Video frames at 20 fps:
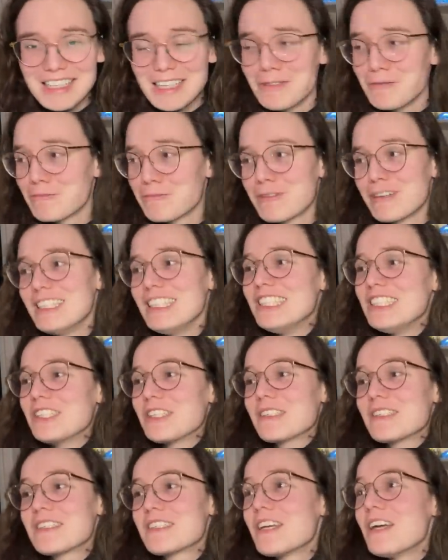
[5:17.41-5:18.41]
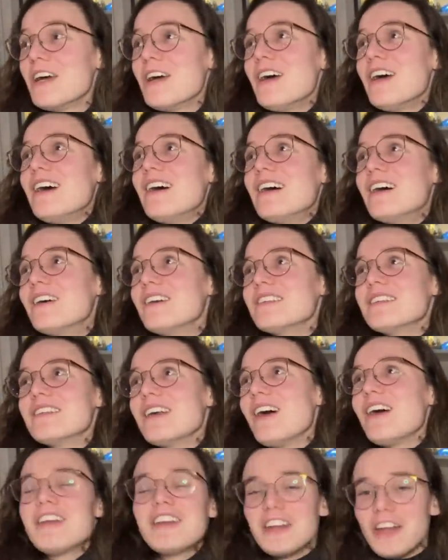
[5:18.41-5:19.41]
It really just
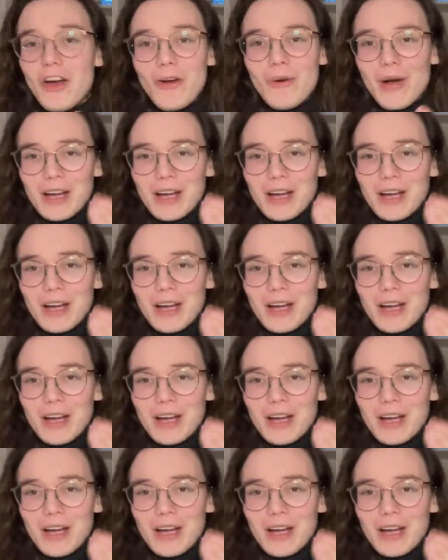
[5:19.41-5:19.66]
I don't know,